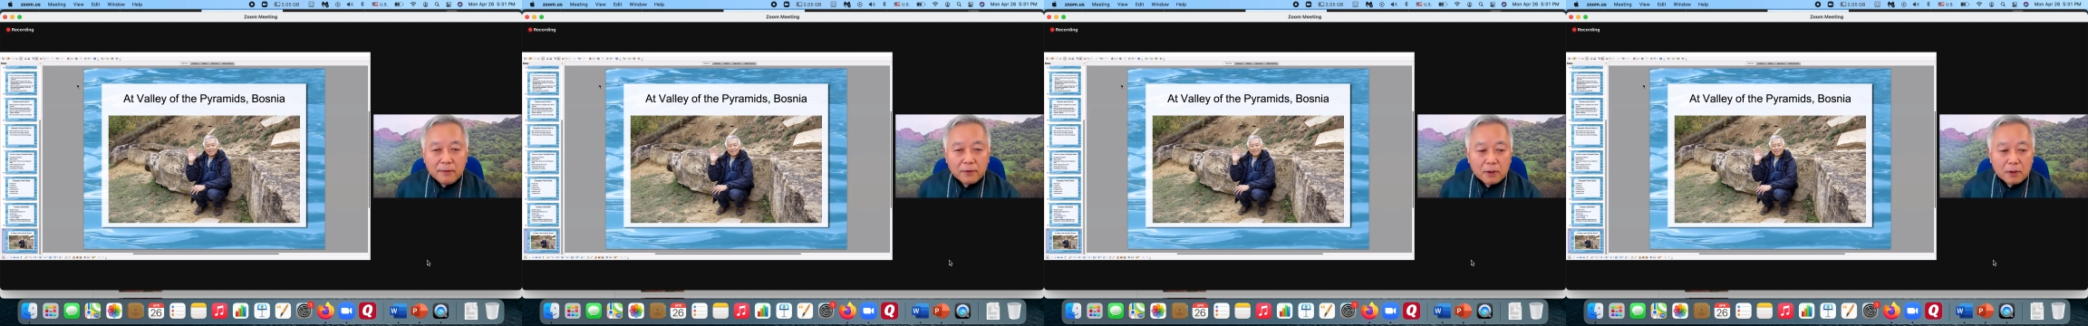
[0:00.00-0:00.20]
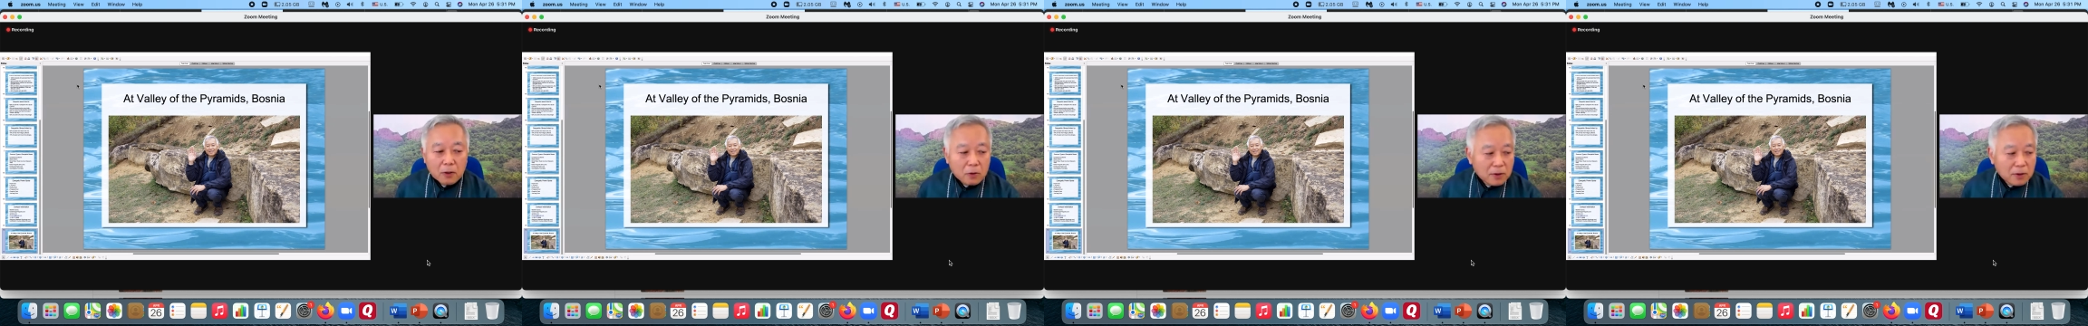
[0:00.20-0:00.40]

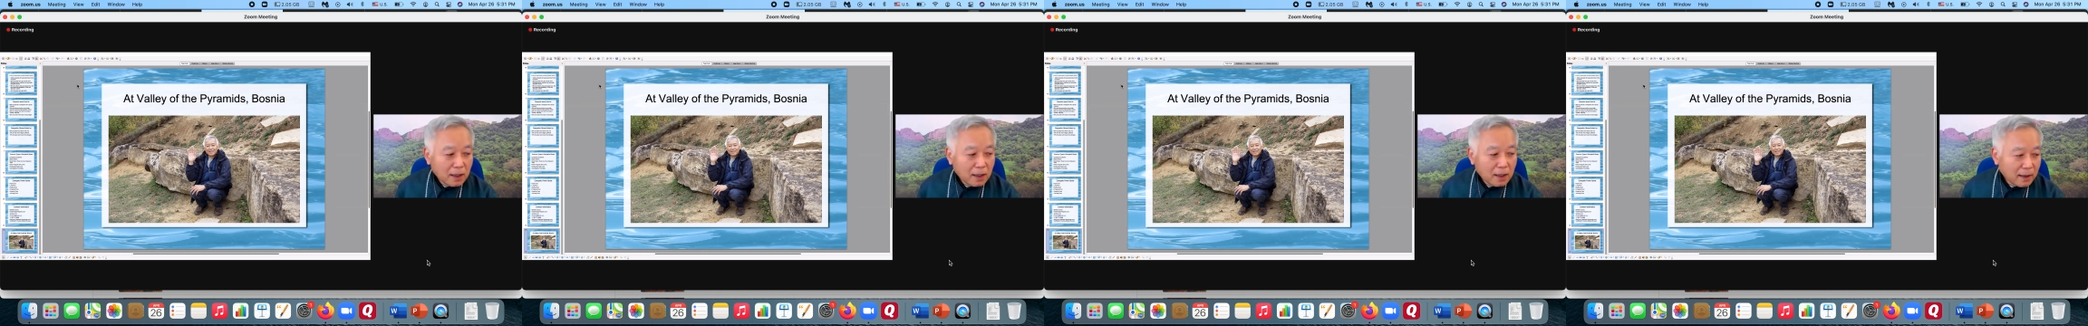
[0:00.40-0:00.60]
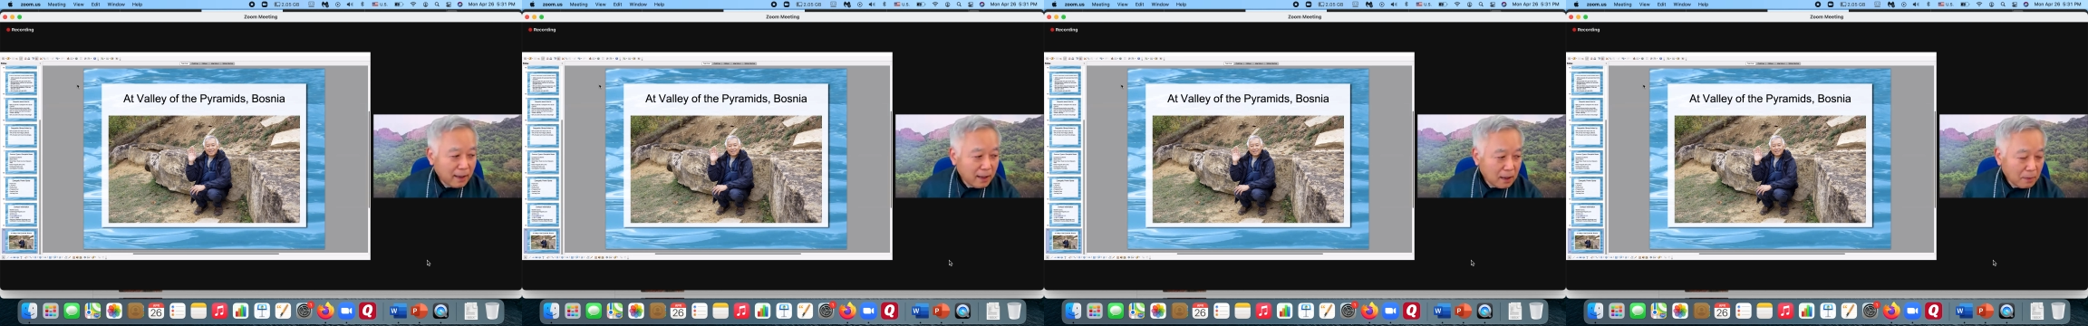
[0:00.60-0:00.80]
Kota
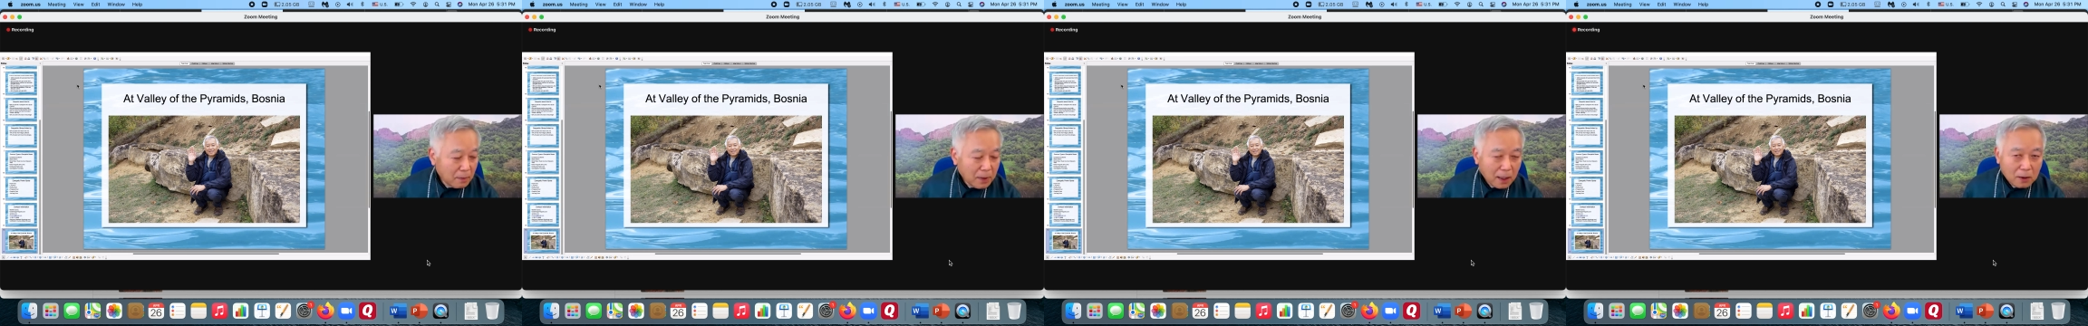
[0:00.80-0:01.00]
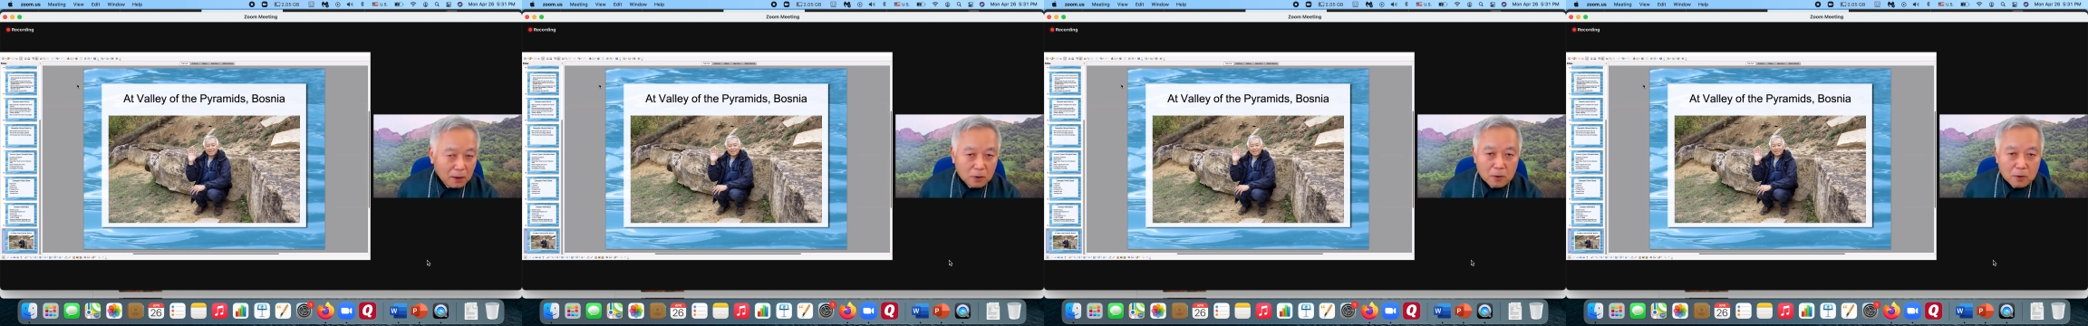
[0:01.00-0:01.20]

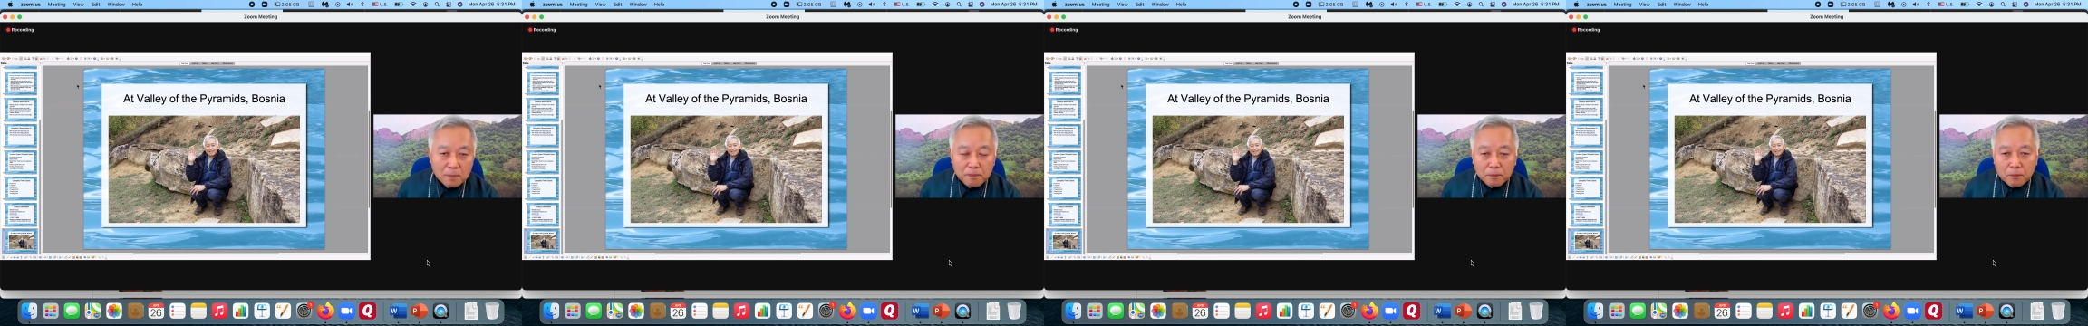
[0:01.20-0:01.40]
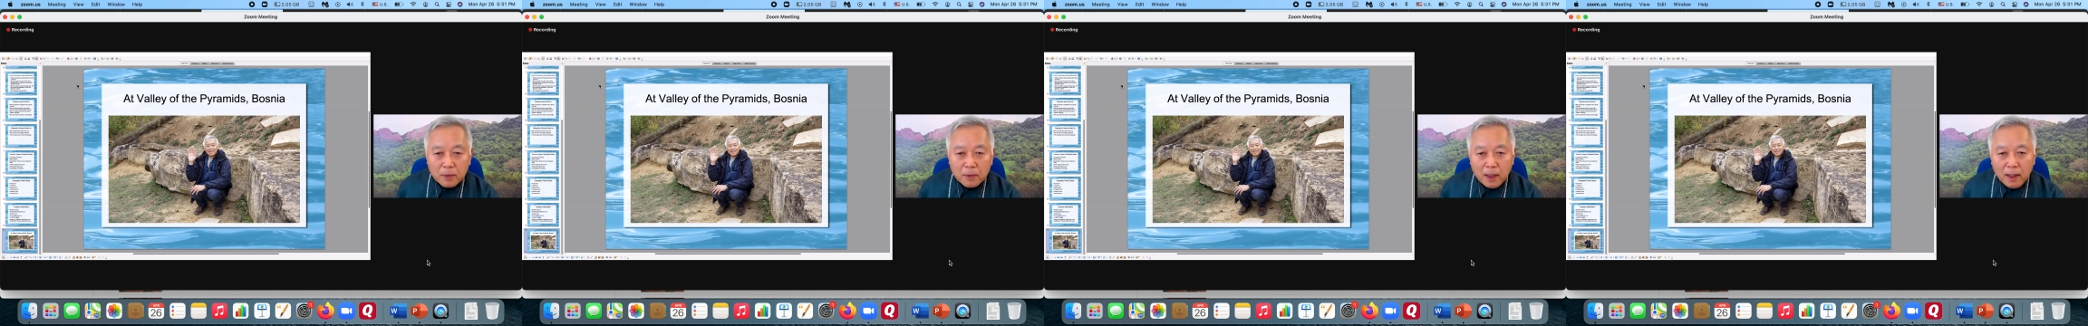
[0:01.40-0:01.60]
Kinabalu,
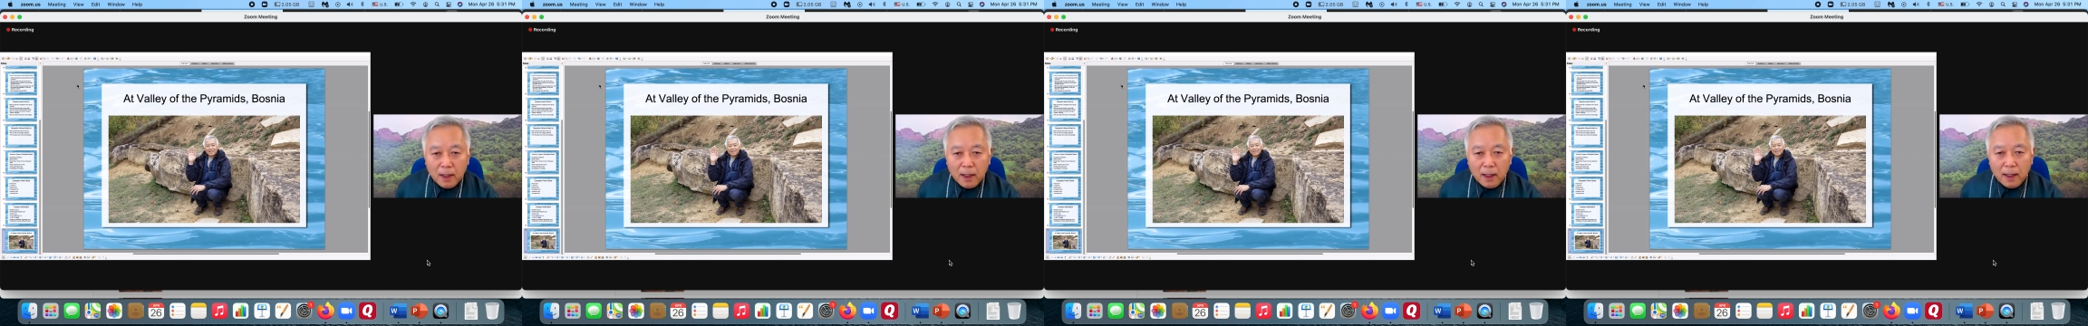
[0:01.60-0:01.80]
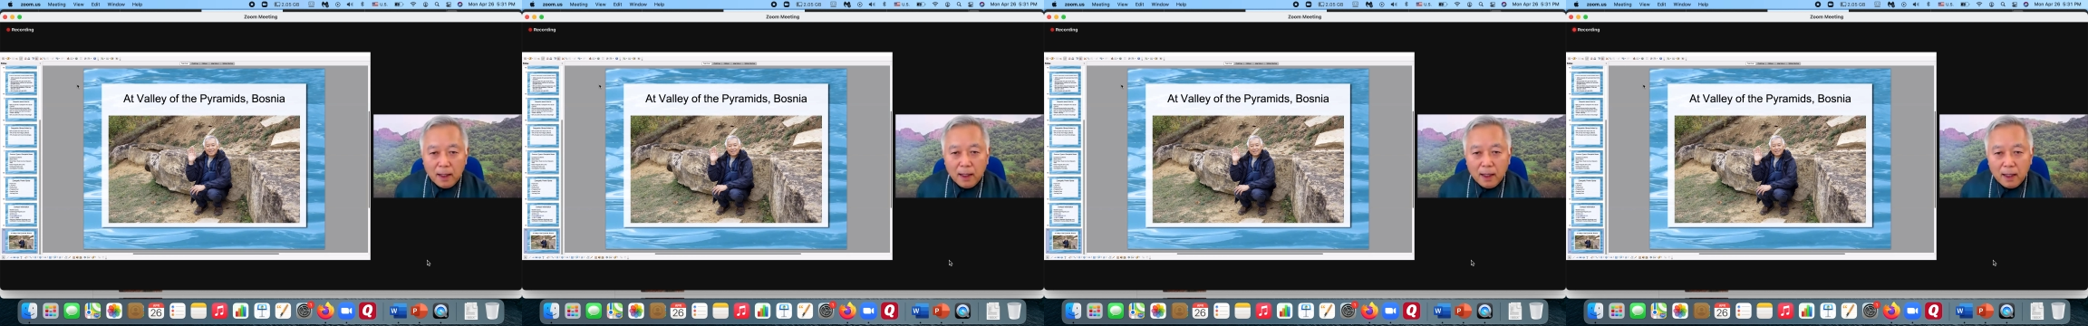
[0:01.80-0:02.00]

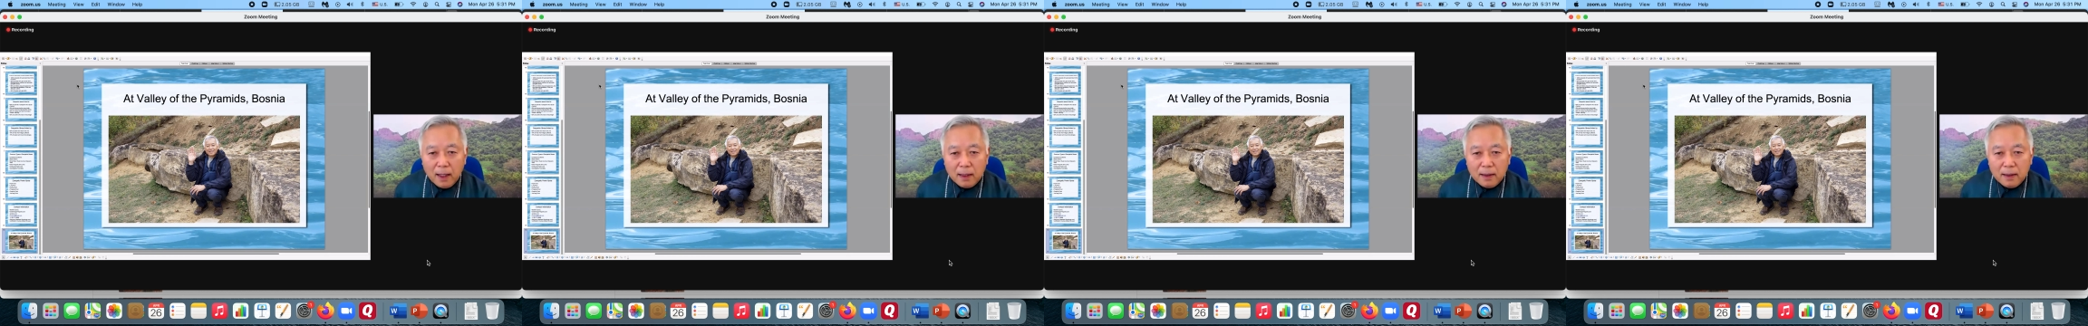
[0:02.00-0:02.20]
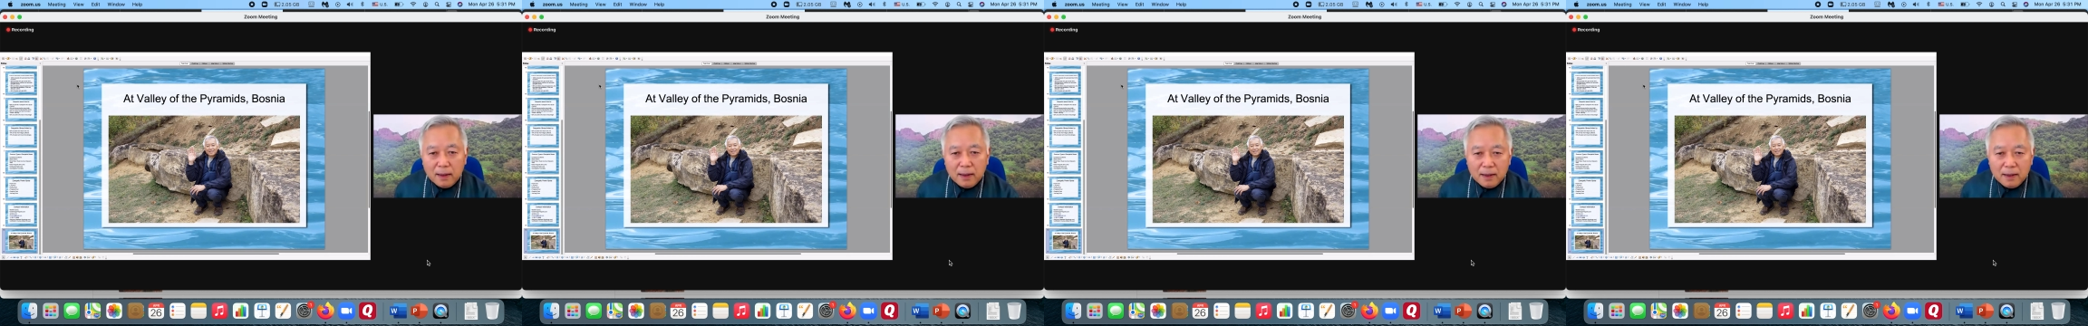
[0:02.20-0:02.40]

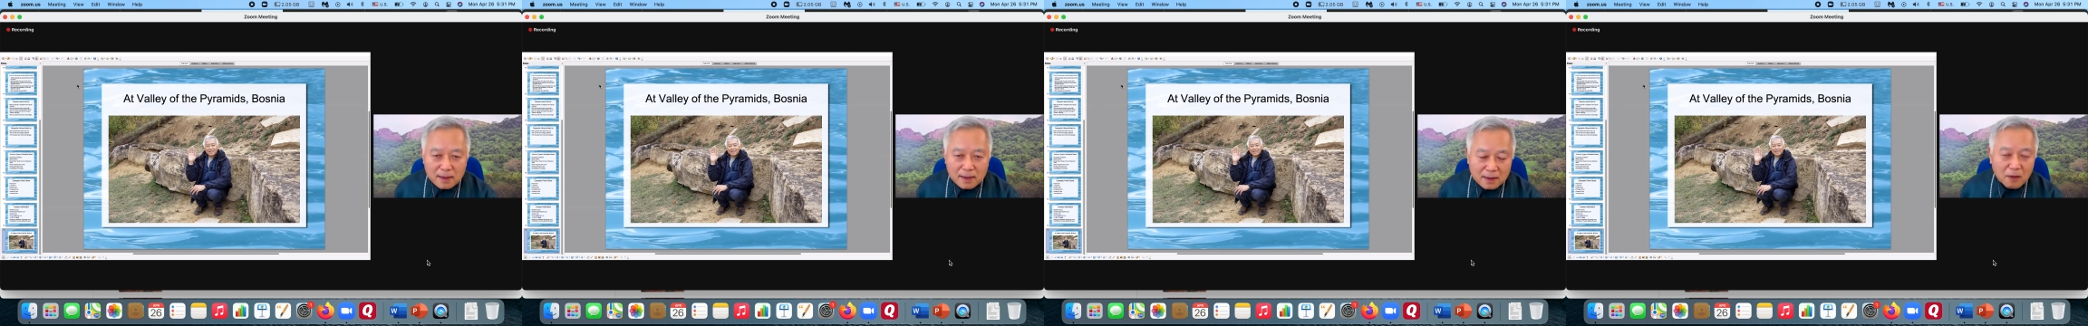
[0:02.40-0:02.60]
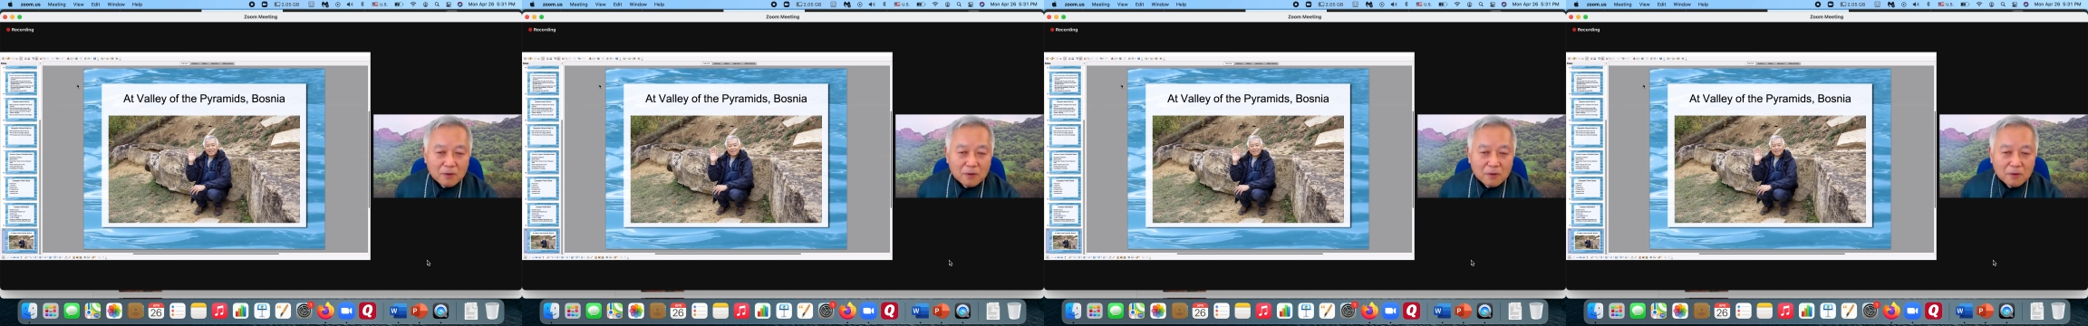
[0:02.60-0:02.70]
and he's still